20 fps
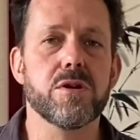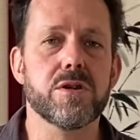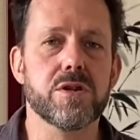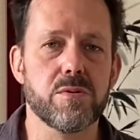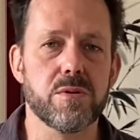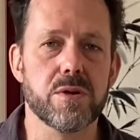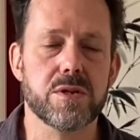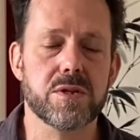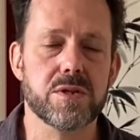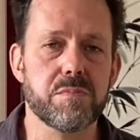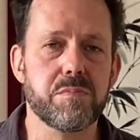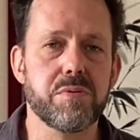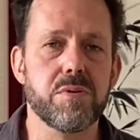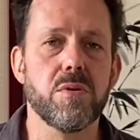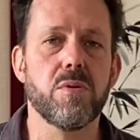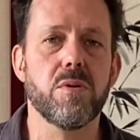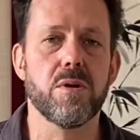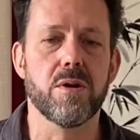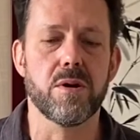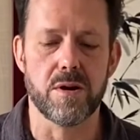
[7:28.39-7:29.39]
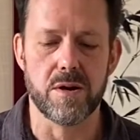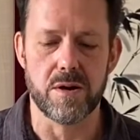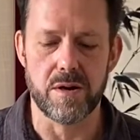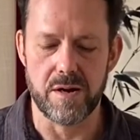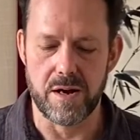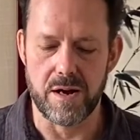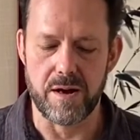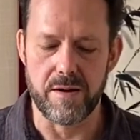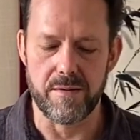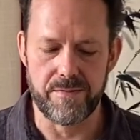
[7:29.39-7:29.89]
to explore
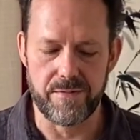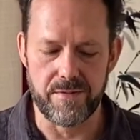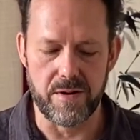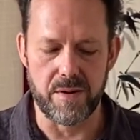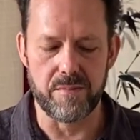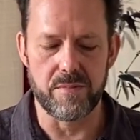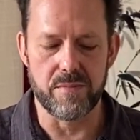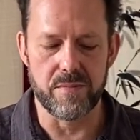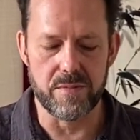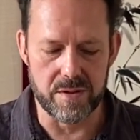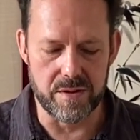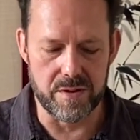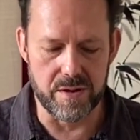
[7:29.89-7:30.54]
from